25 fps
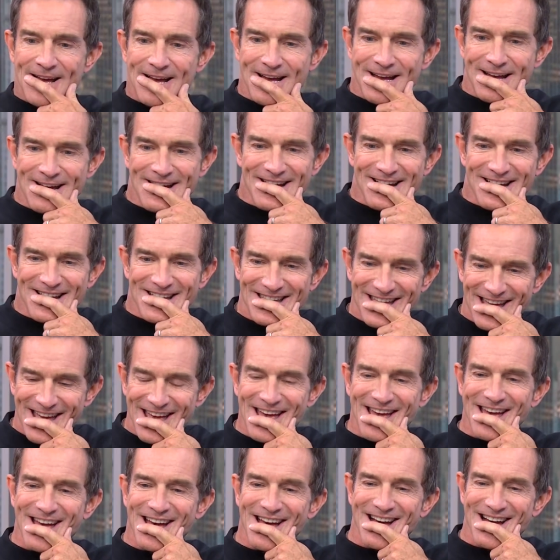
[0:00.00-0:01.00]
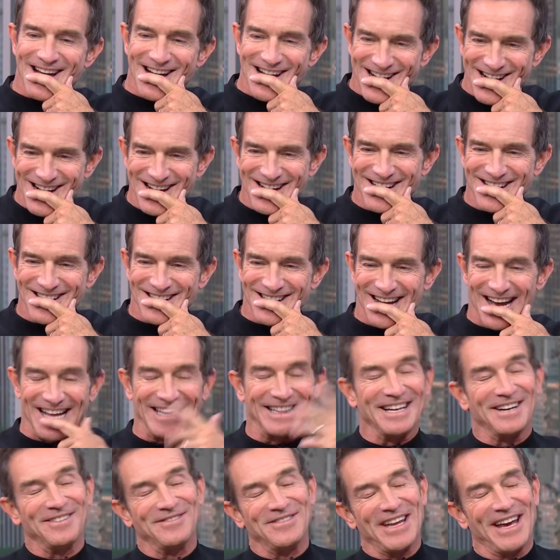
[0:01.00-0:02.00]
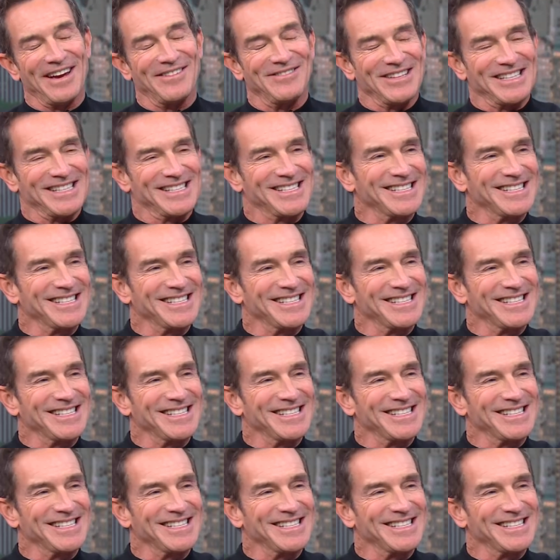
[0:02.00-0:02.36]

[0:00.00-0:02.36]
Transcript: Yeah, I love Devins.